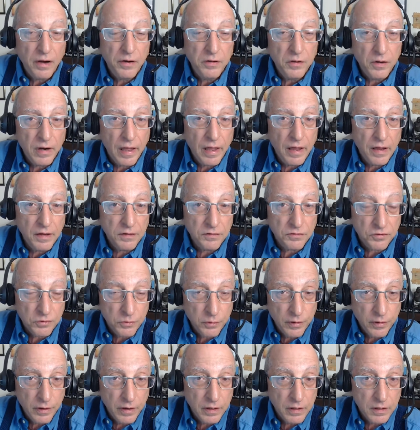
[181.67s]
you're
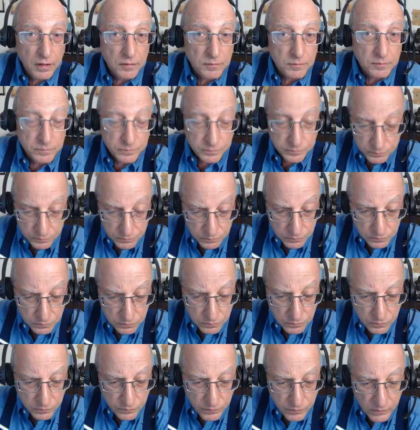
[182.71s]
entering
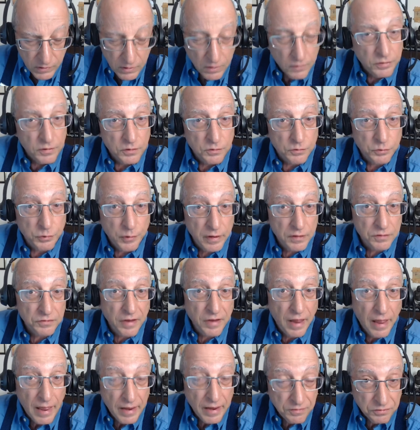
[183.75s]
the
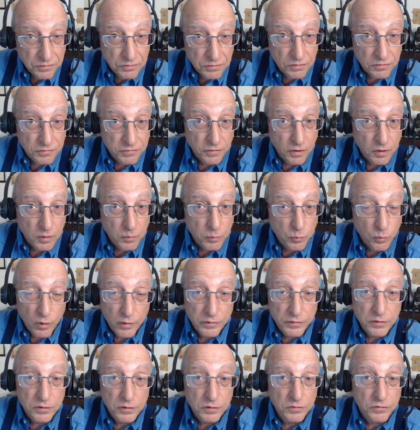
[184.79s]
transactions from,
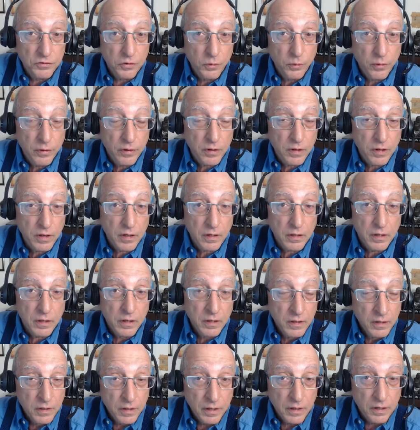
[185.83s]
whether you're doing it
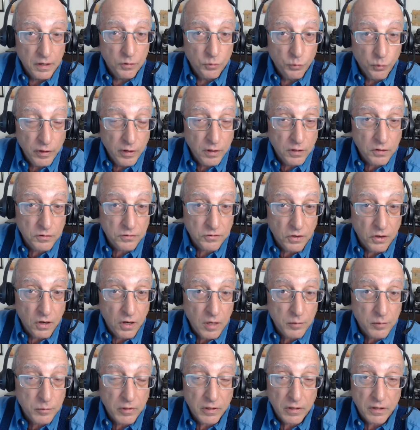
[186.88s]
in real
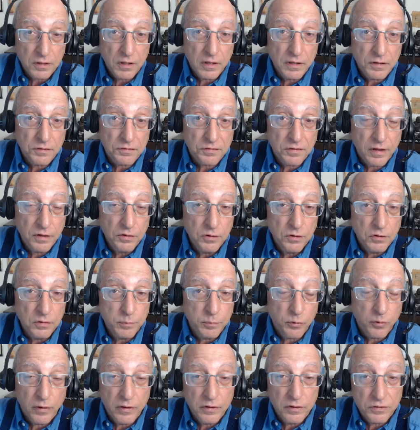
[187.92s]
time, like let's say you're
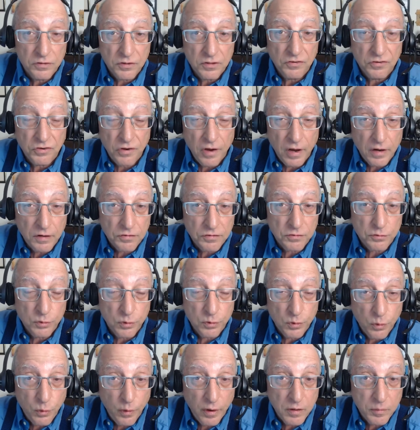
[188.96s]
printing checks through
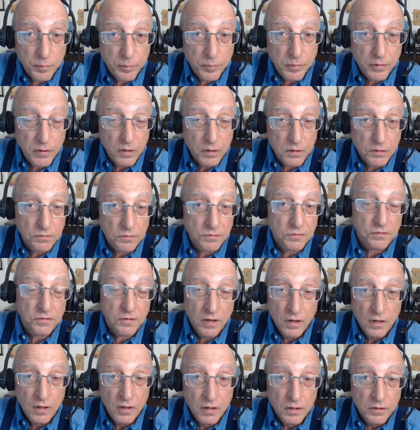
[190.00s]
QuickBooks,
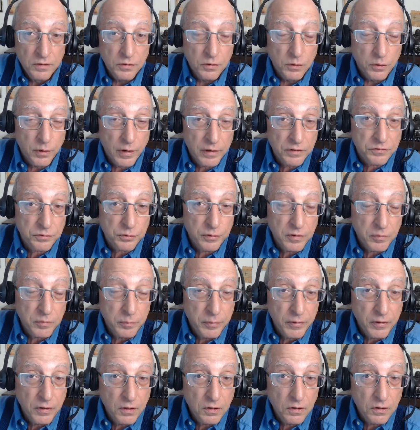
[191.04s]
you're entering
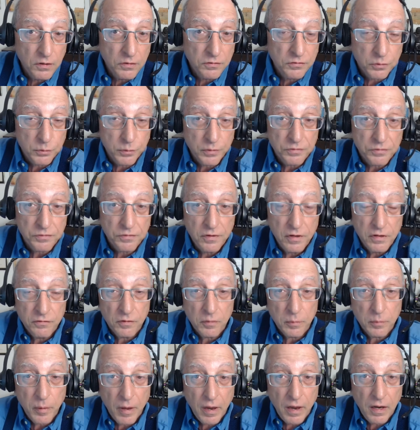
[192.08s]
bills, you're receiving
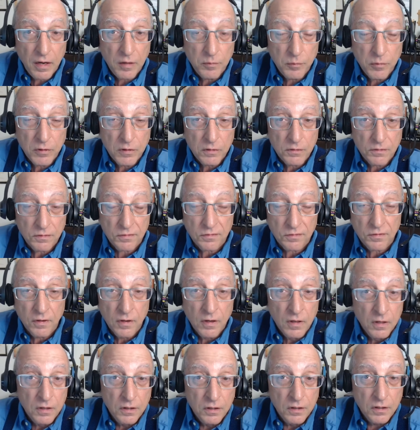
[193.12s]
payments,
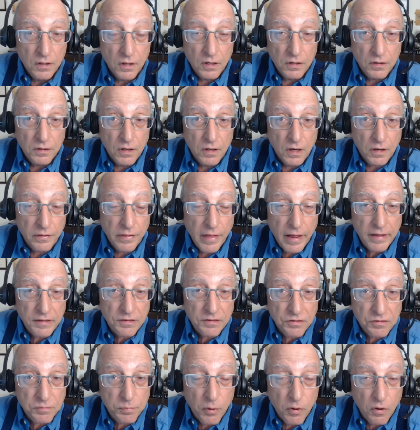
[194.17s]

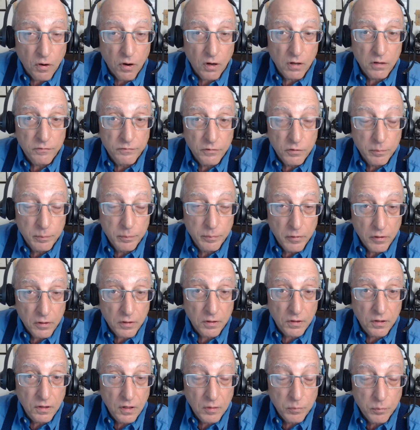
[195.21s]
that's part of your
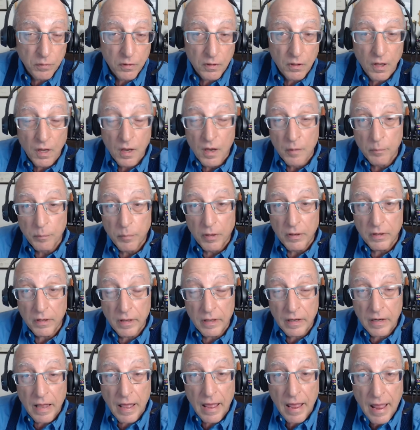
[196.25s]
bookkeeping, but
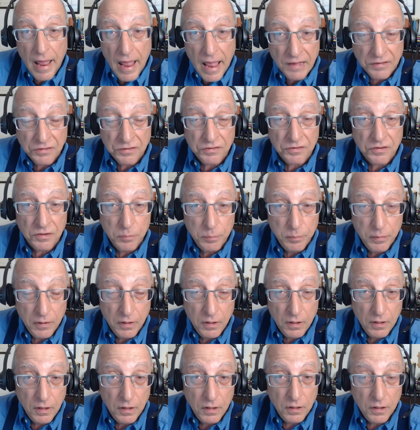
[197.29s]
it has to
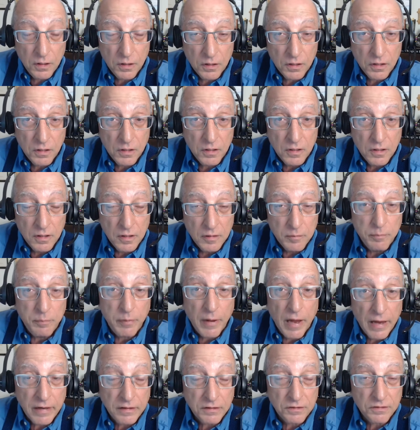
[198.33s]
be
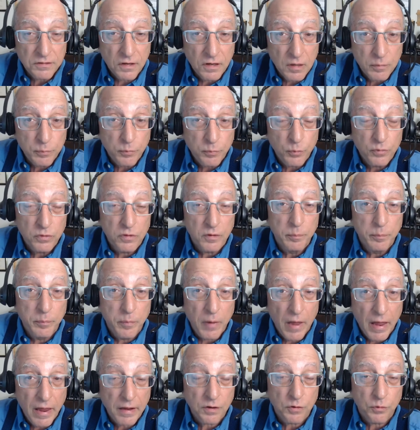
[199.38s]
backed up with the
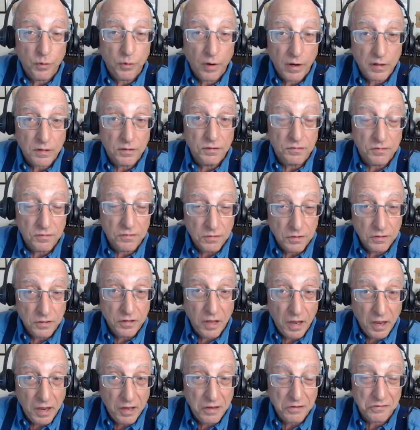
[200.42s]
bank
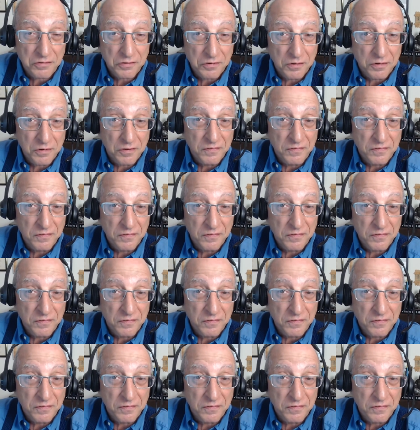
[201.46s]
reconciliation.